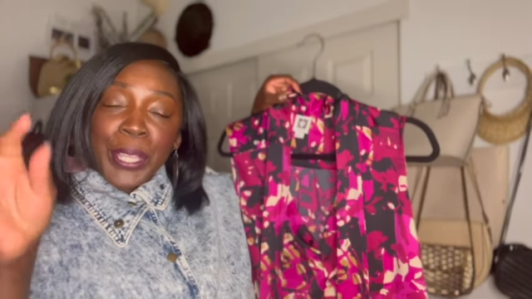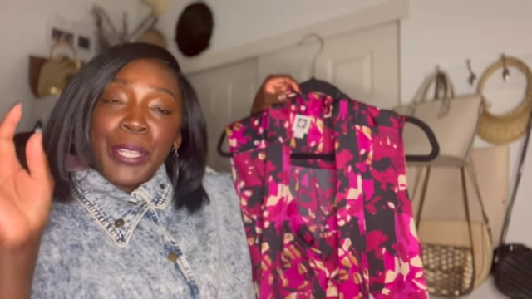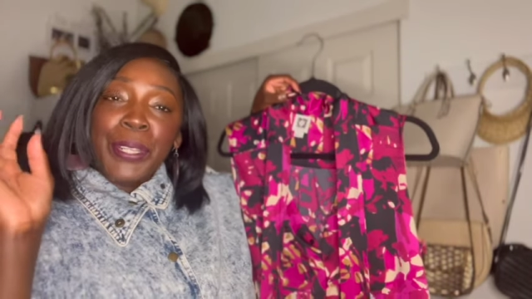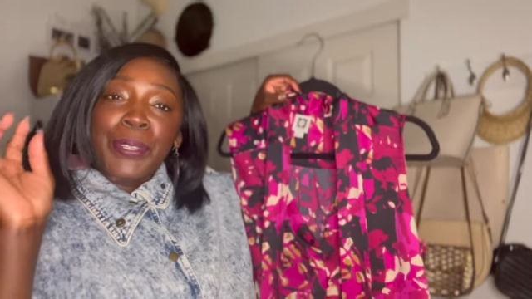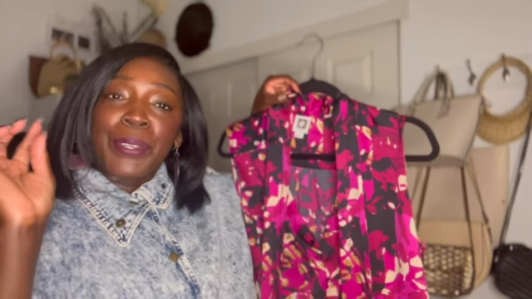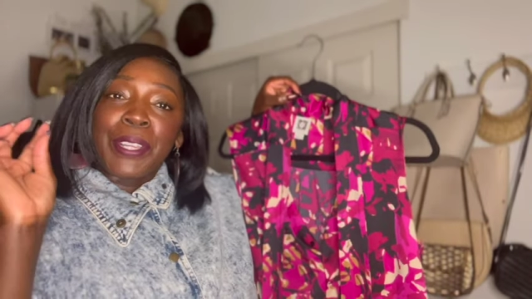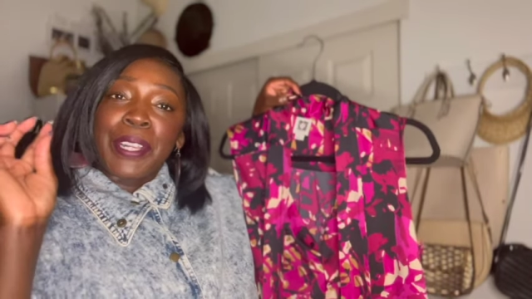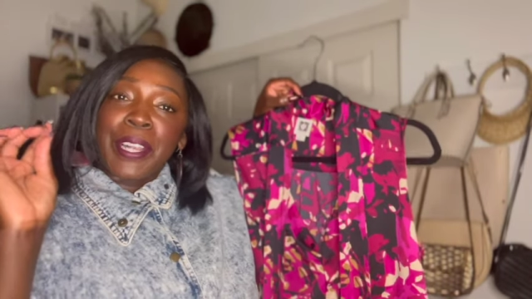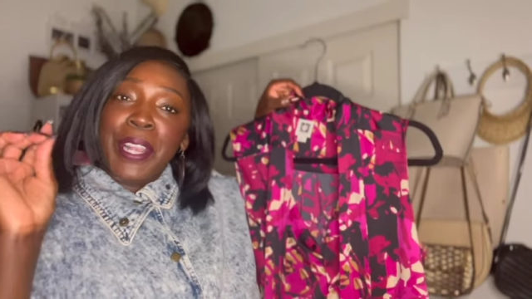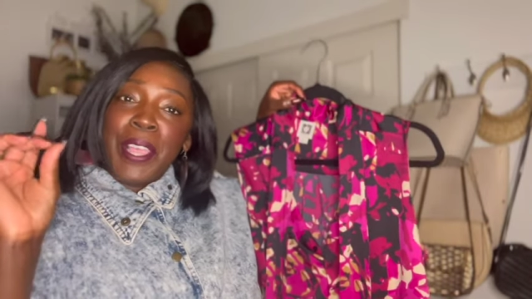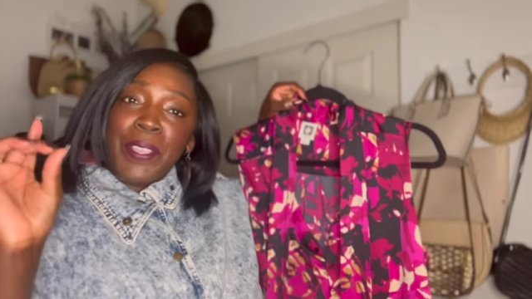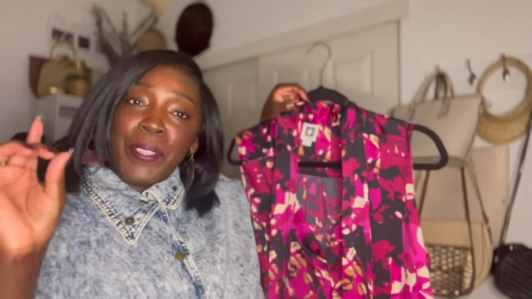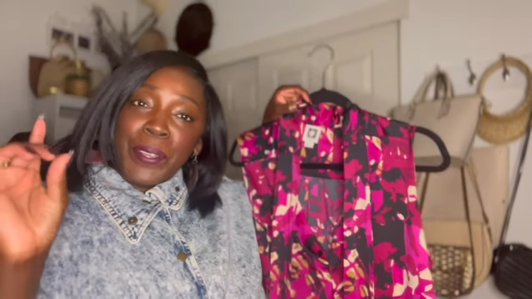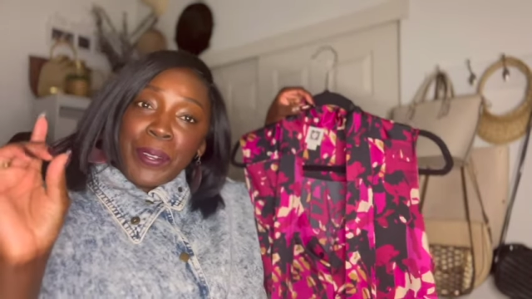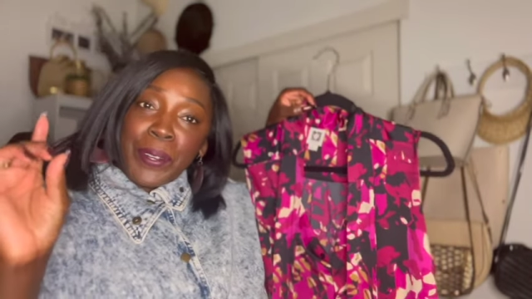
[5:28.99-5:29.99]
to
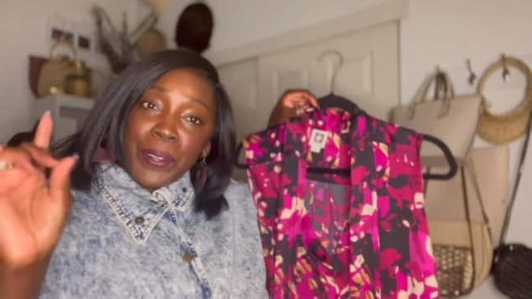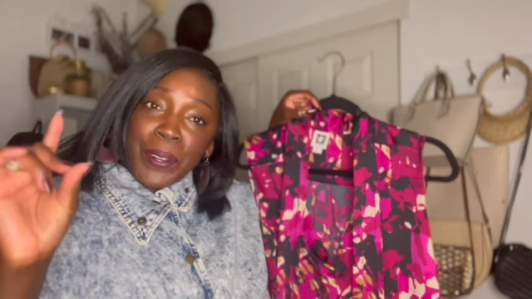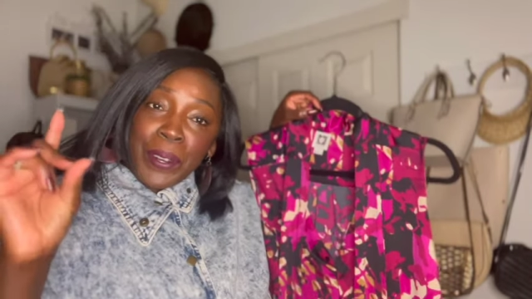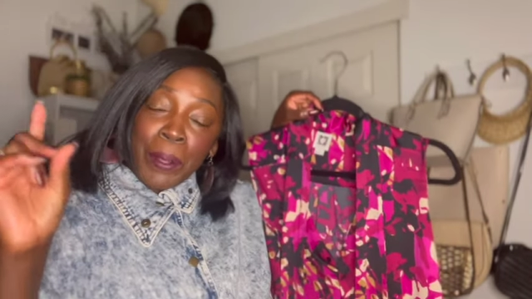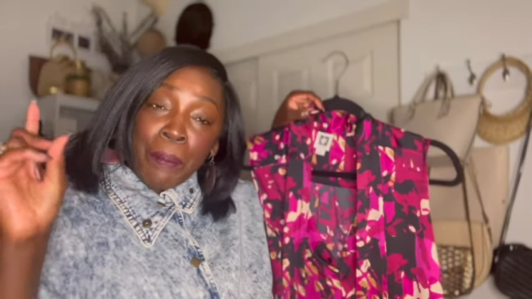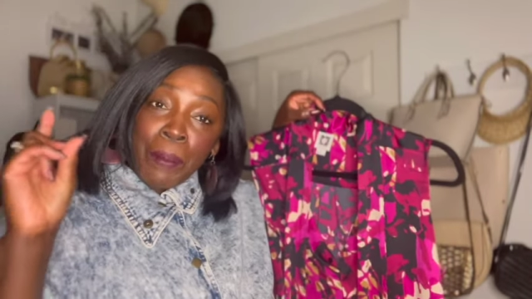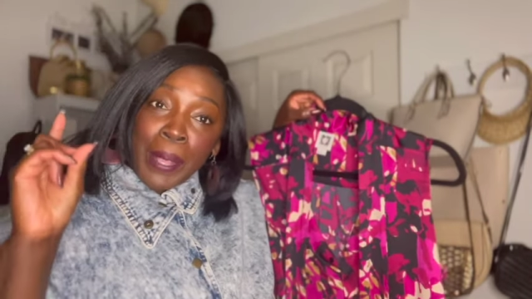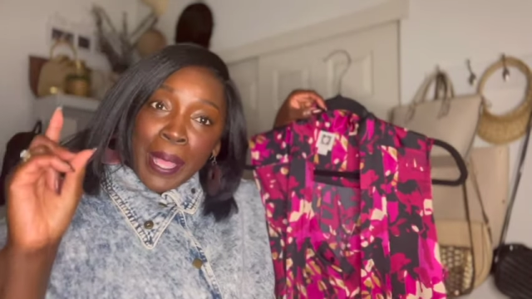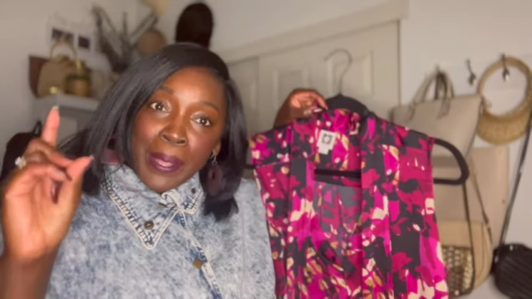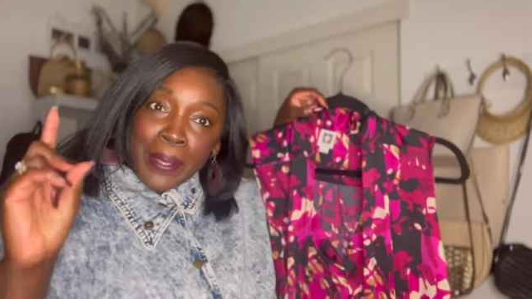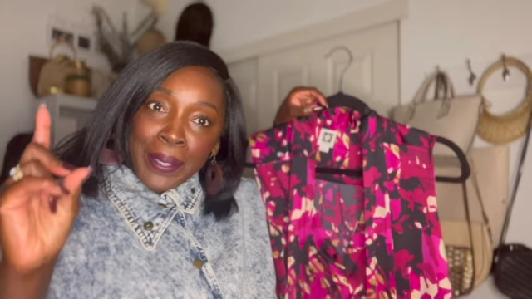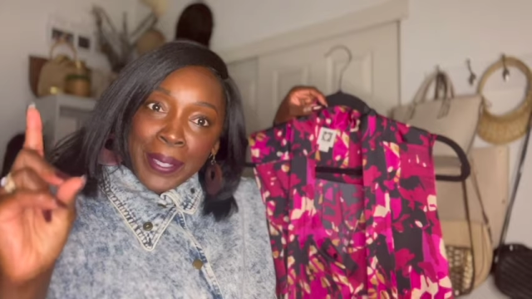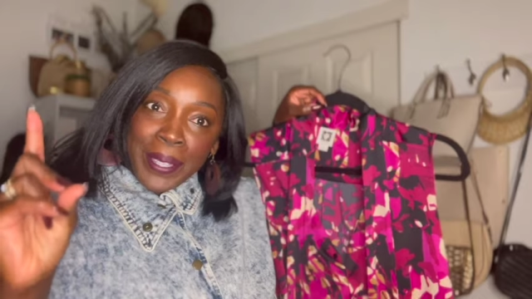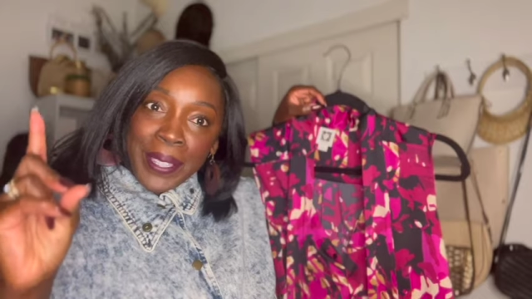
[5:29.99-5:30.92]
another blouse